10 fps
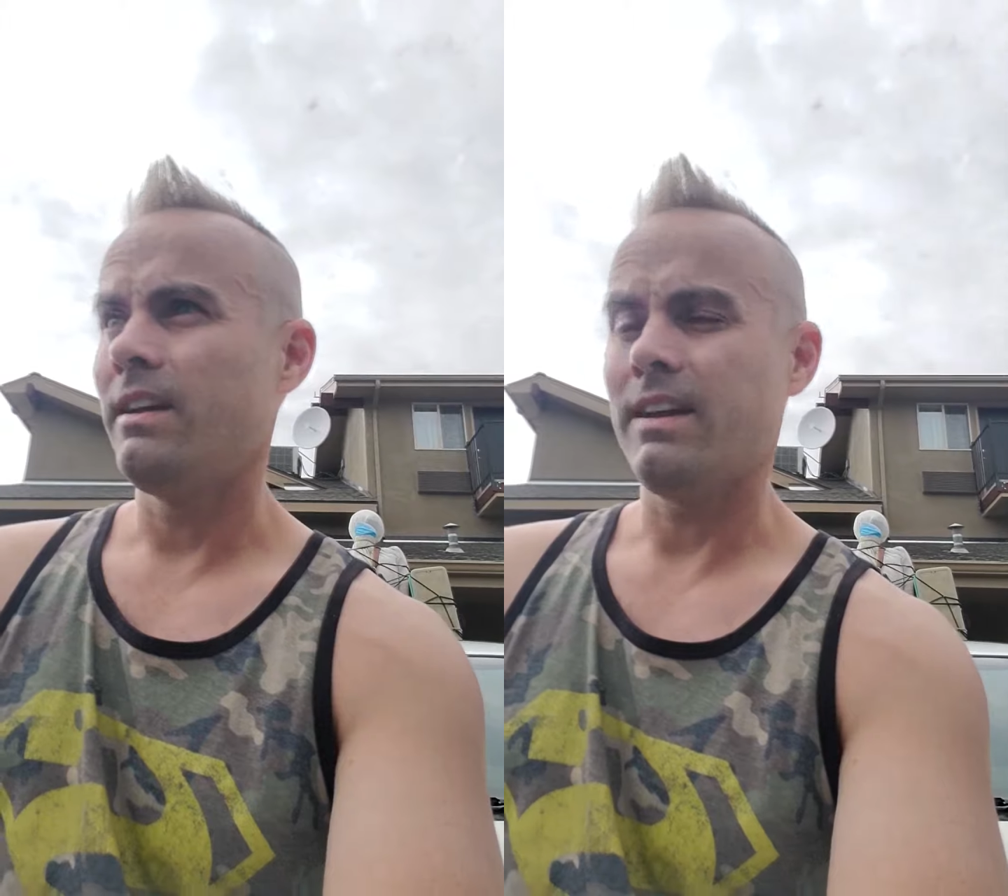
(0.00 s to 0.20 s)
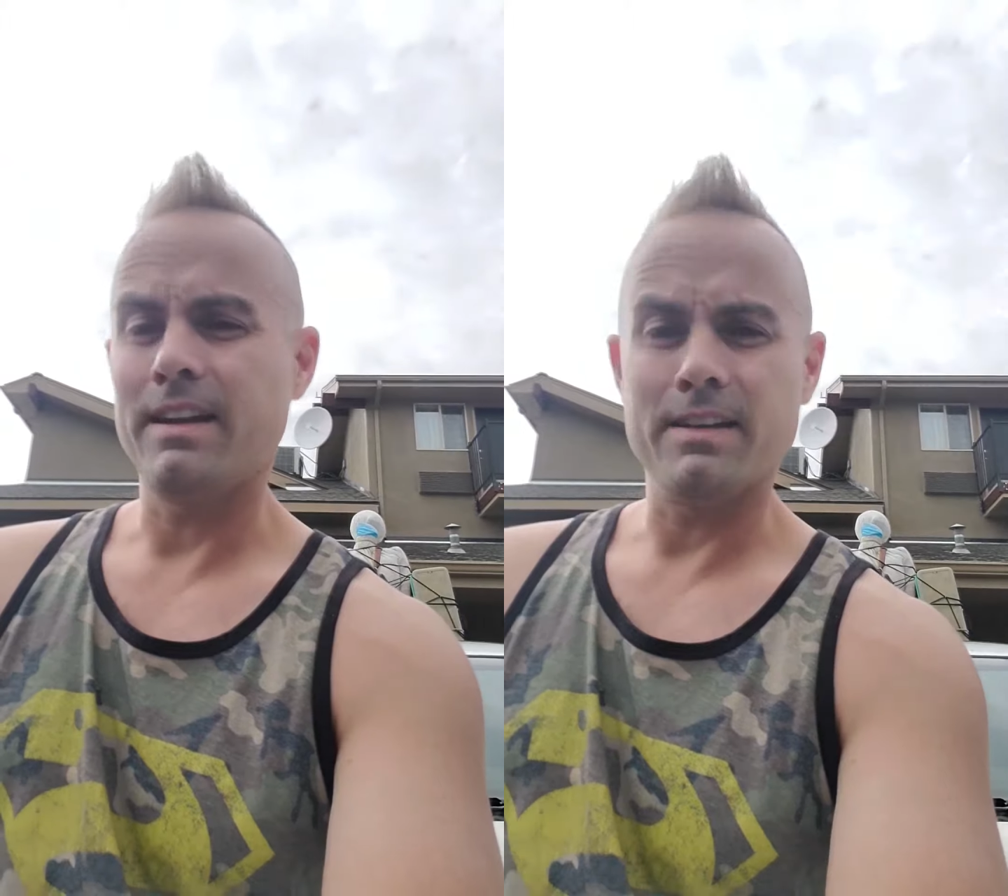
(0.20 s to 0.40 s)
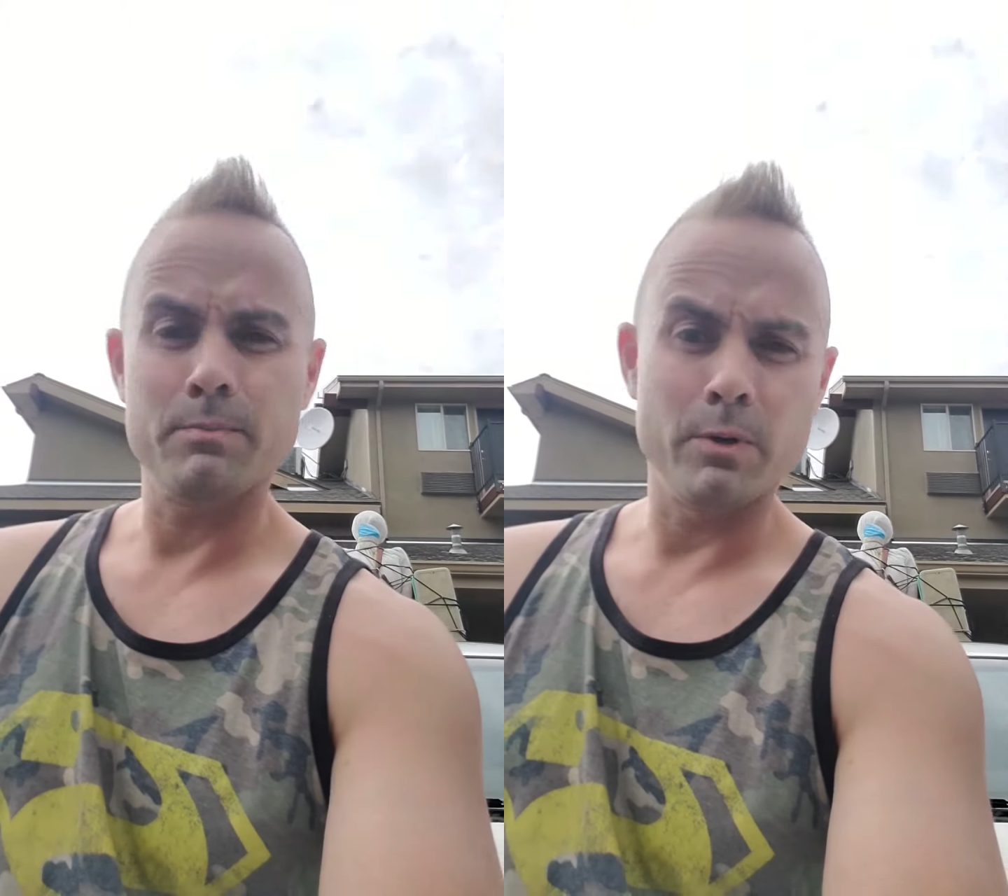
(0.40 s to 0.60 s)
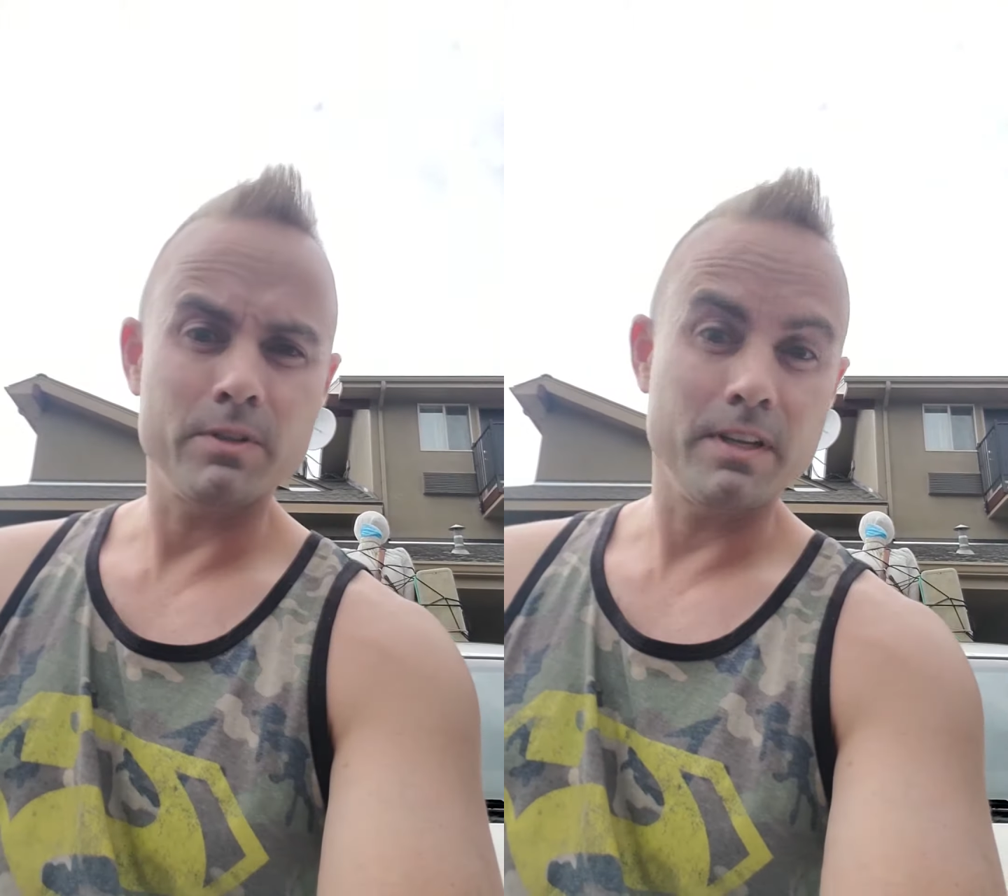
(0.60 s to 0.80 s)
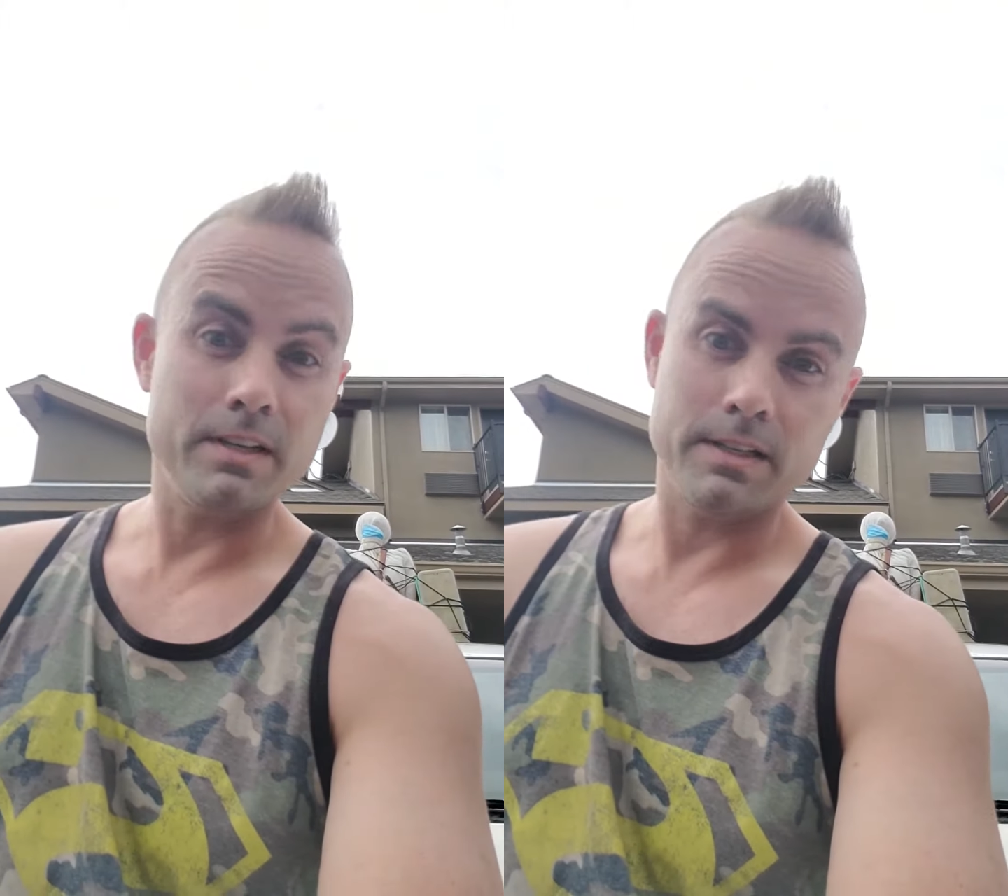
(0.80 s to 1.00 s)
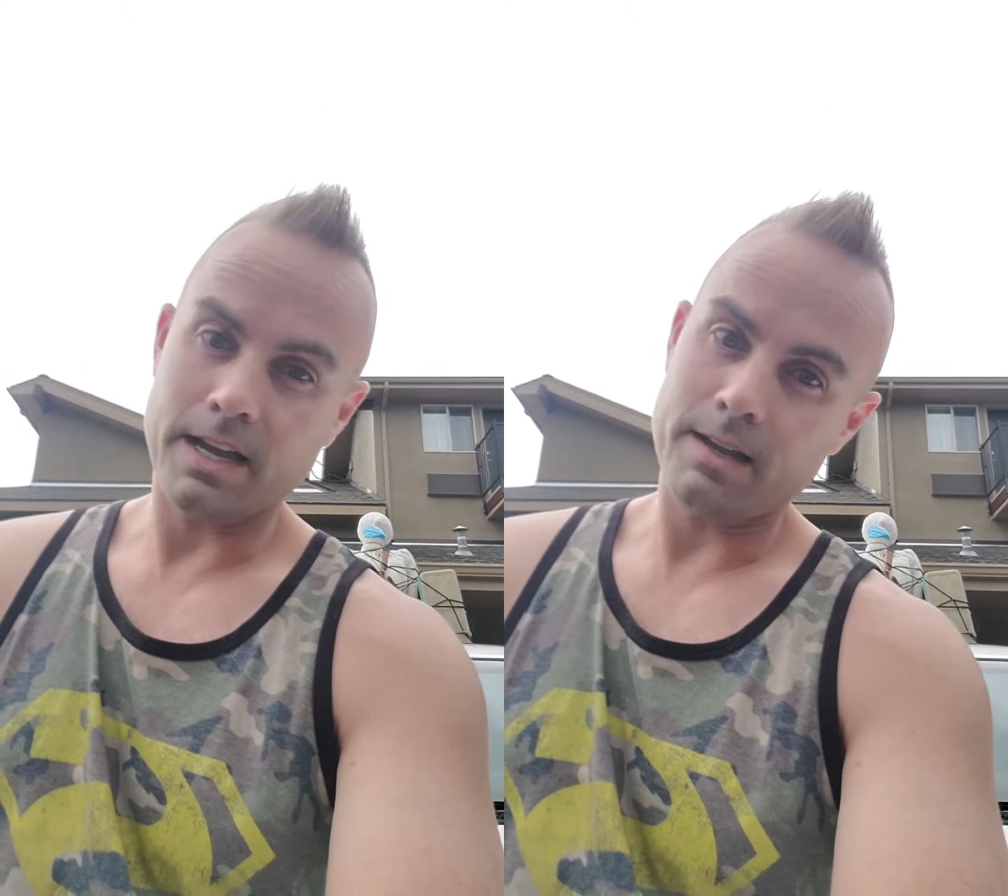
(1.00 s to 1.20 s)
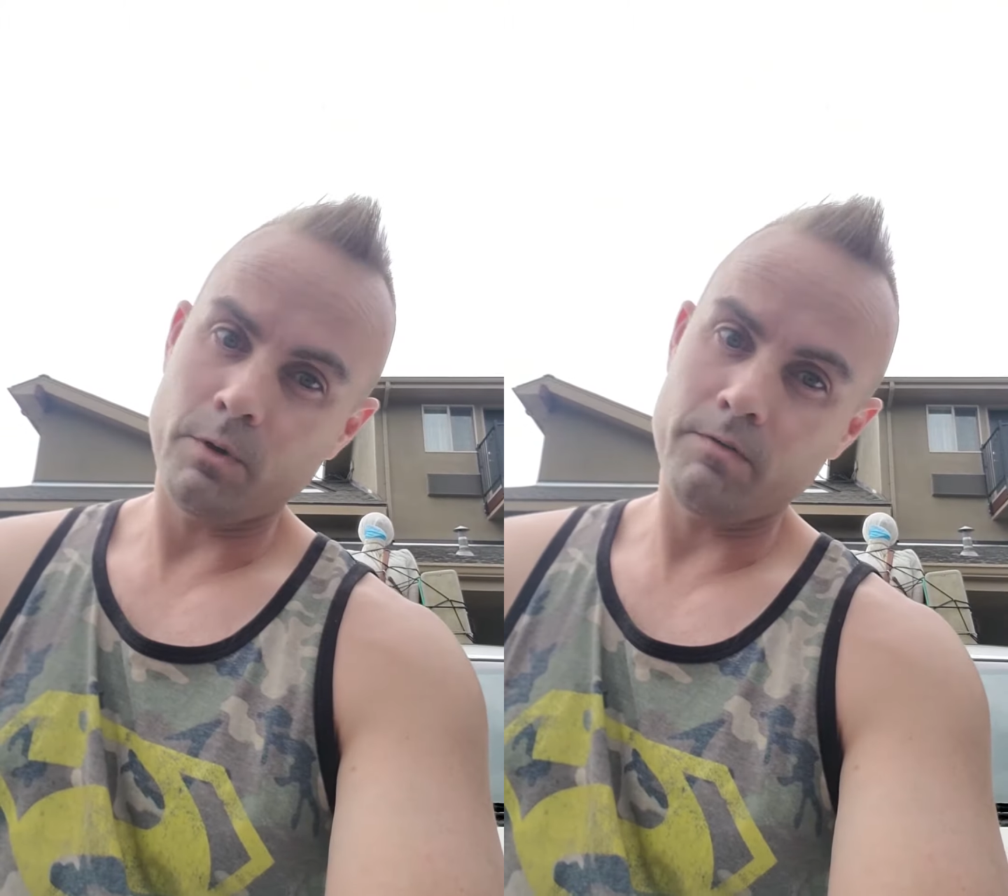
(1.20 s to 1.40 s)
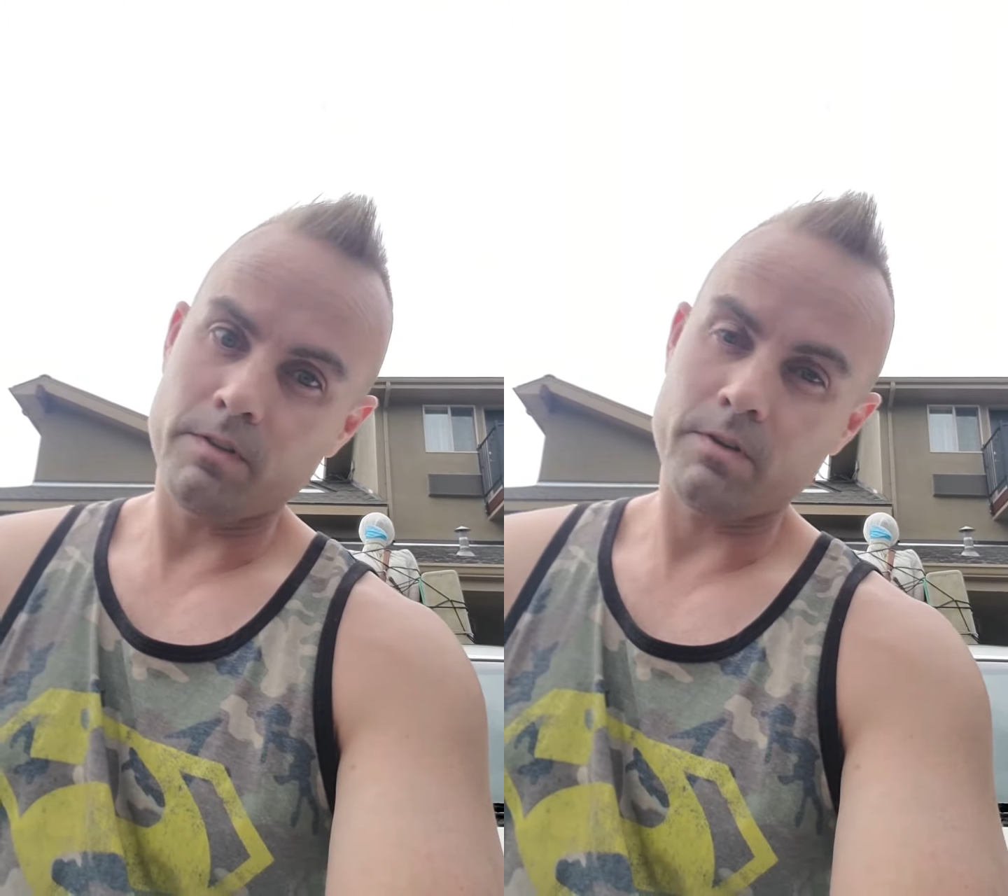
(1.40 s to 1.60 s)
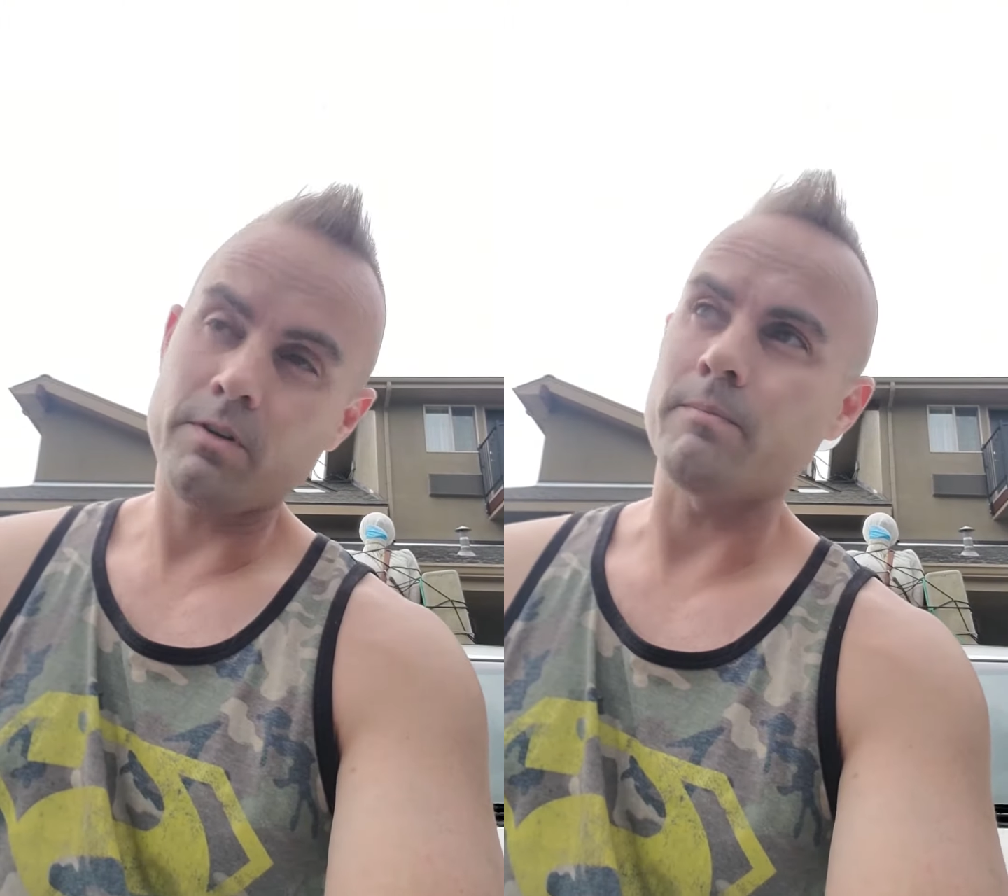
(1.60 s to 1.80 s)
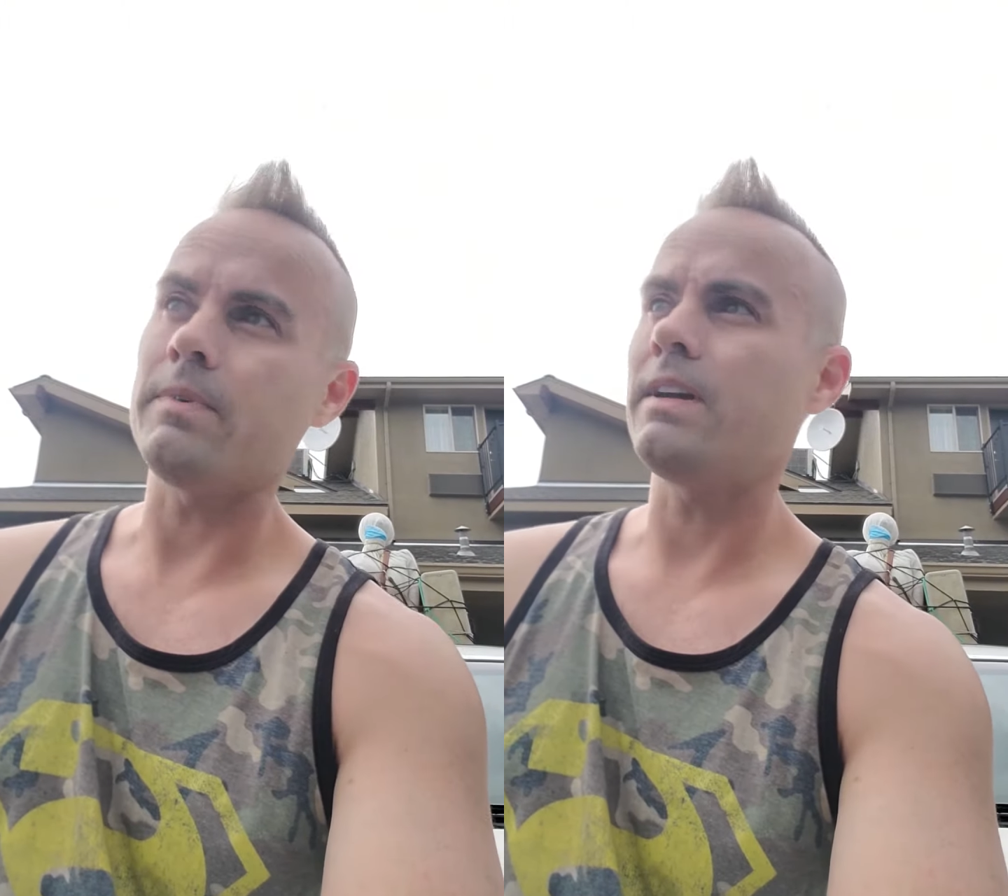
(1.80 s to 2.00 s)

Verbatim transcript: and it's mostly it's God moving through him.